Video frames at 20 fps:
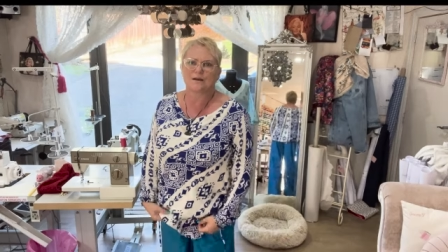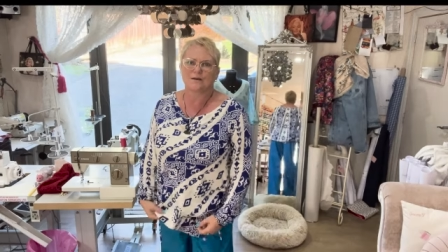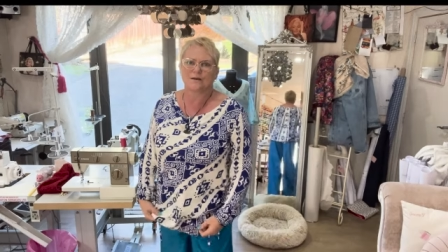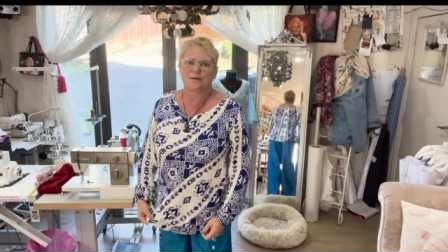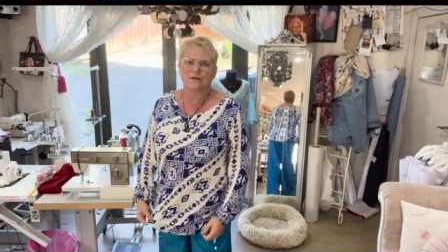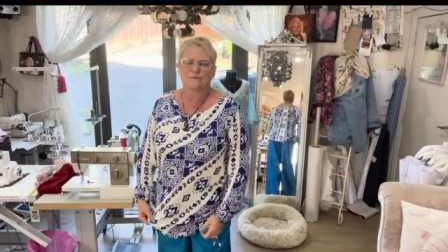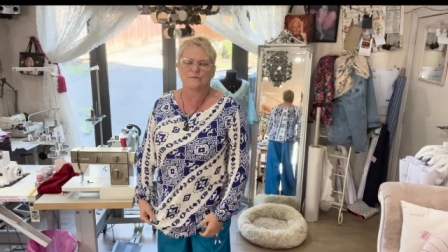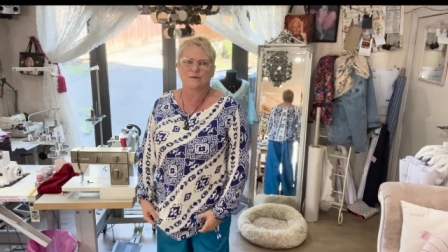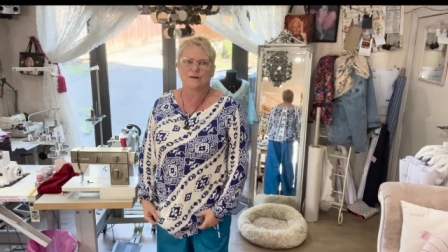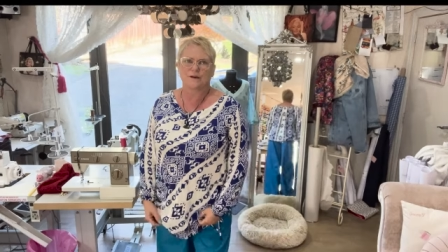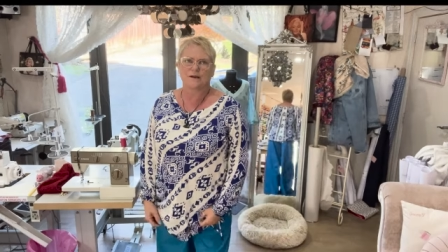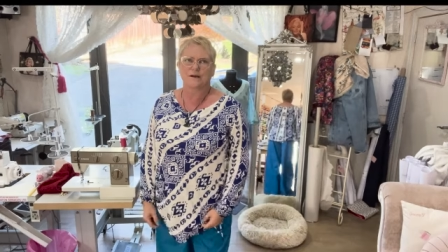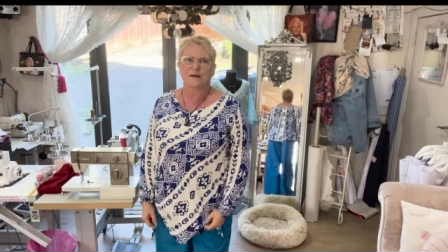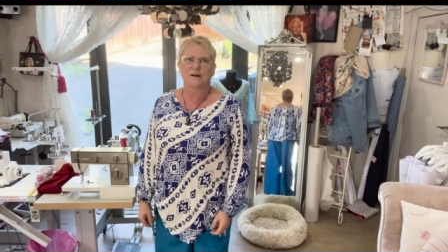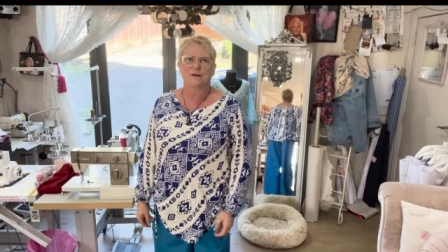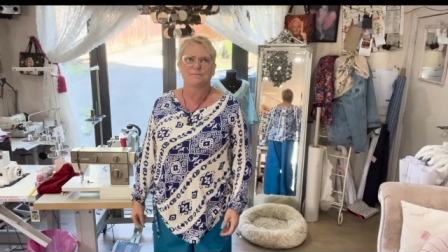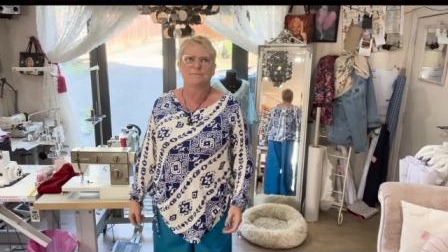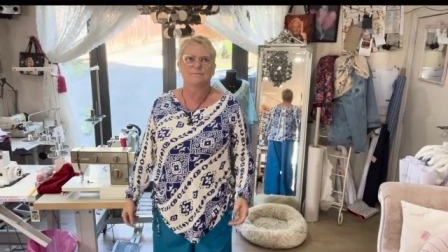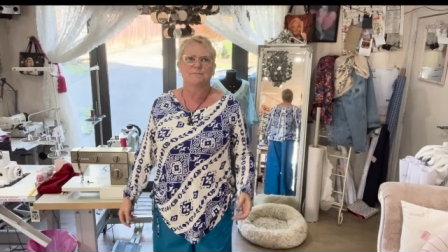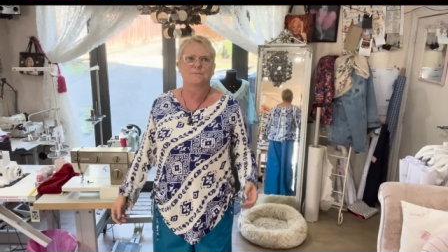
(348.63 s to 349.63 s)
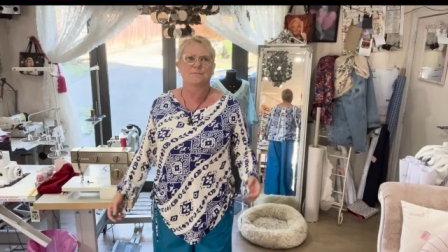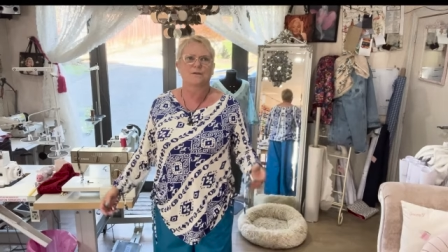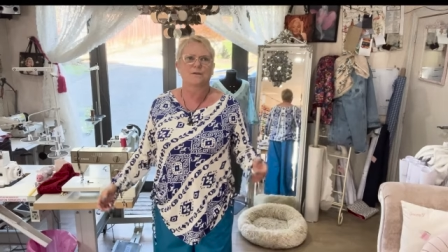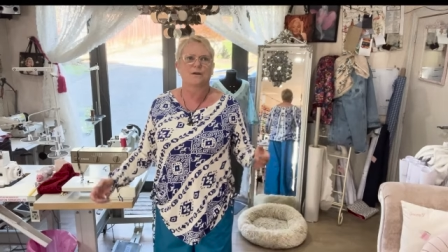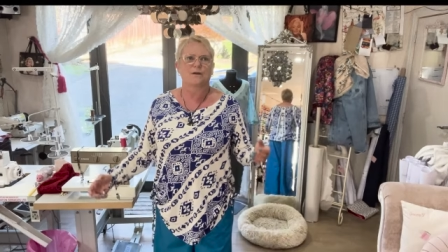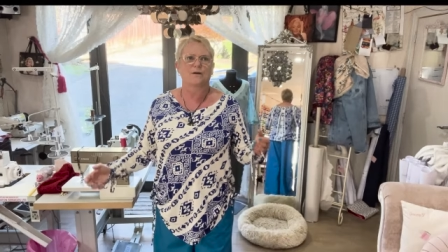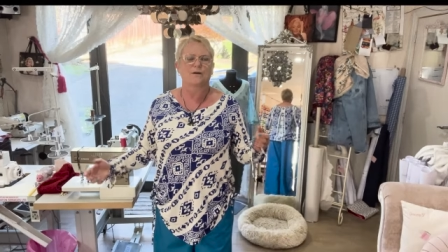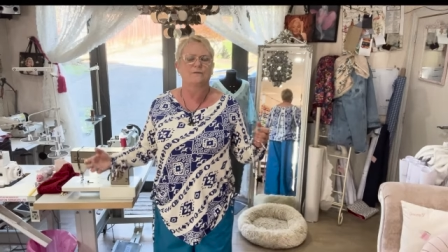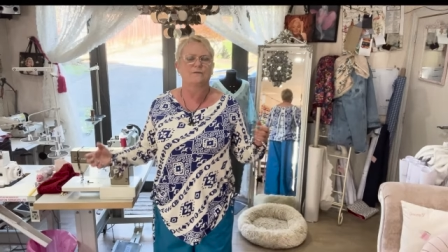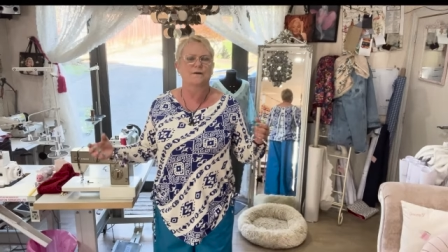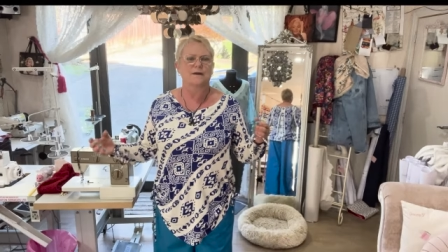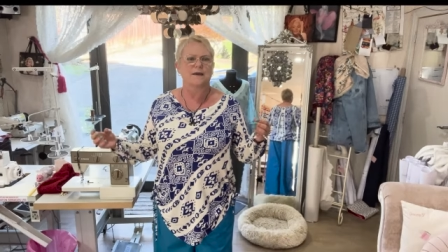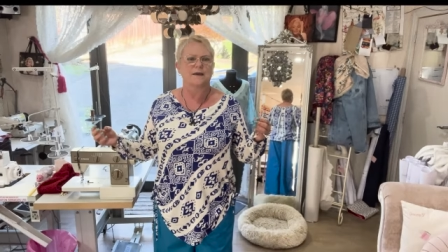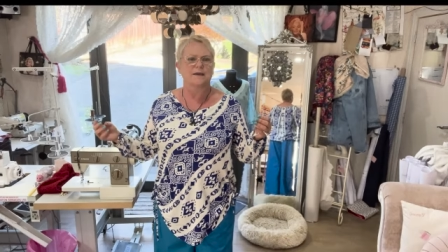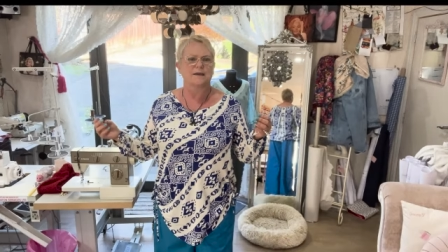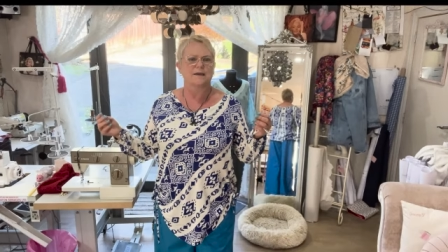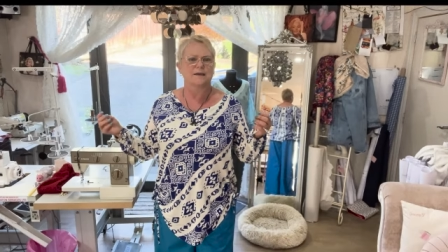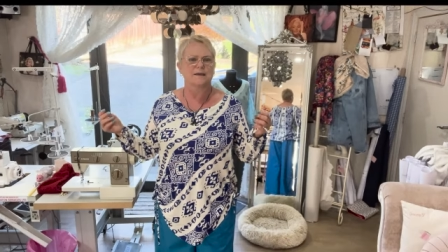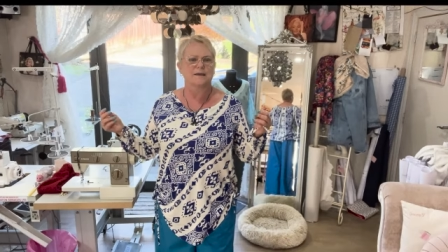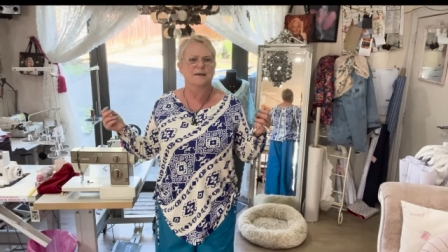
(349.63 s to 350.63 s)
of
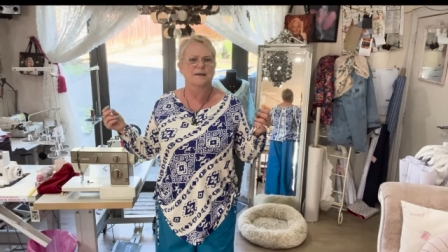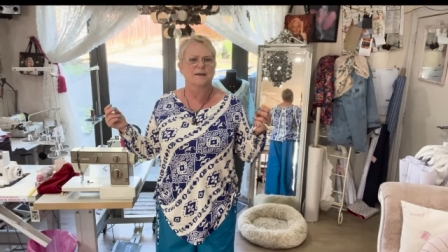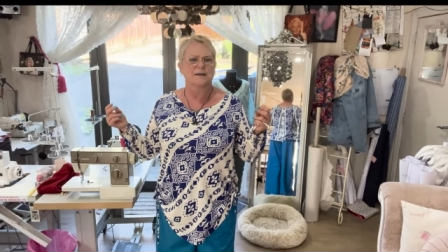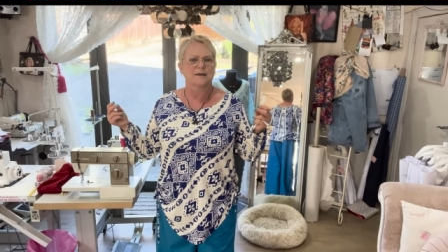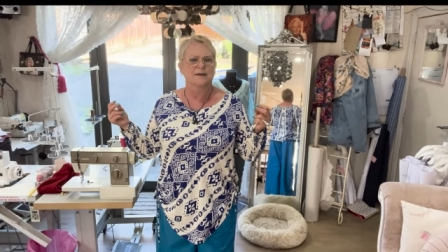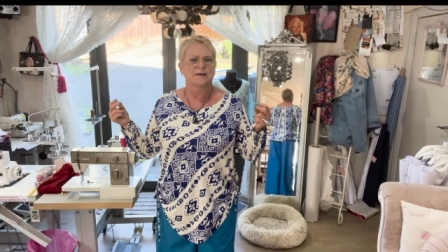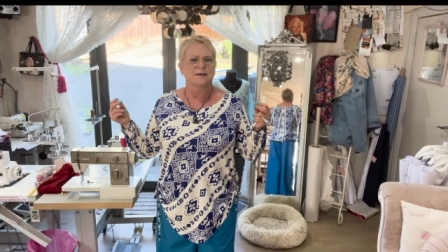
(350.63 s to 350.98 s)
a